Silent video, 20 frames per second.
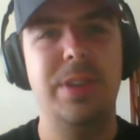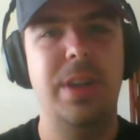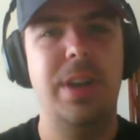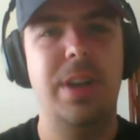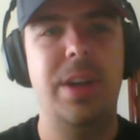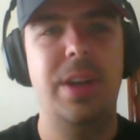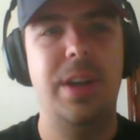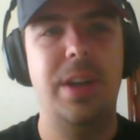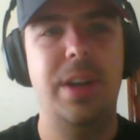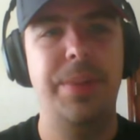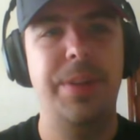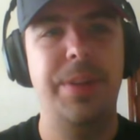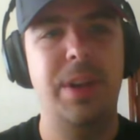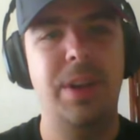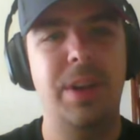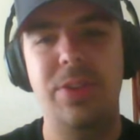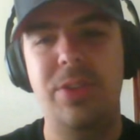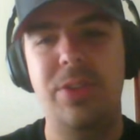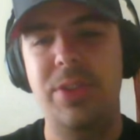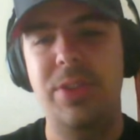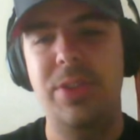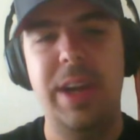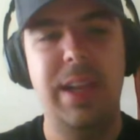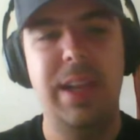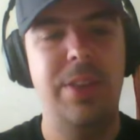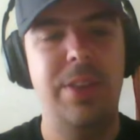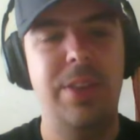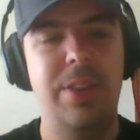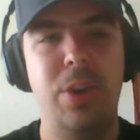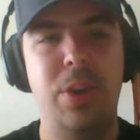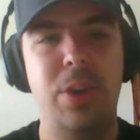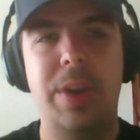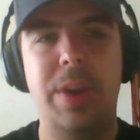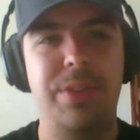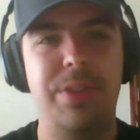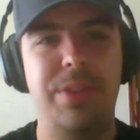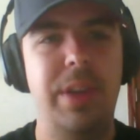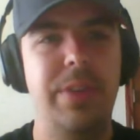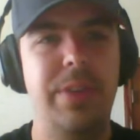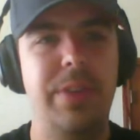going to go 2 tight ends, 2 wide
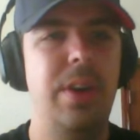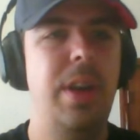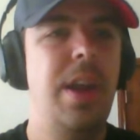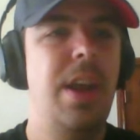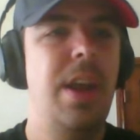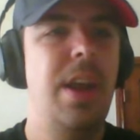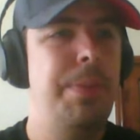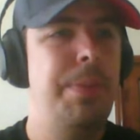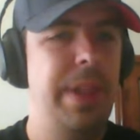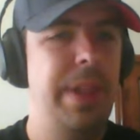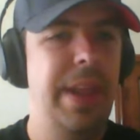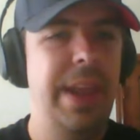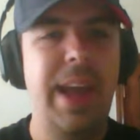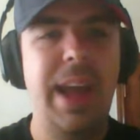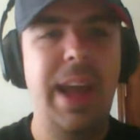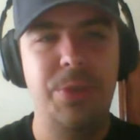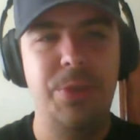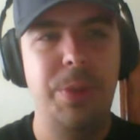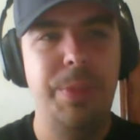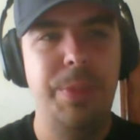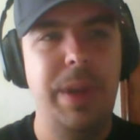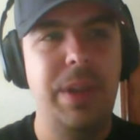receiver, play action with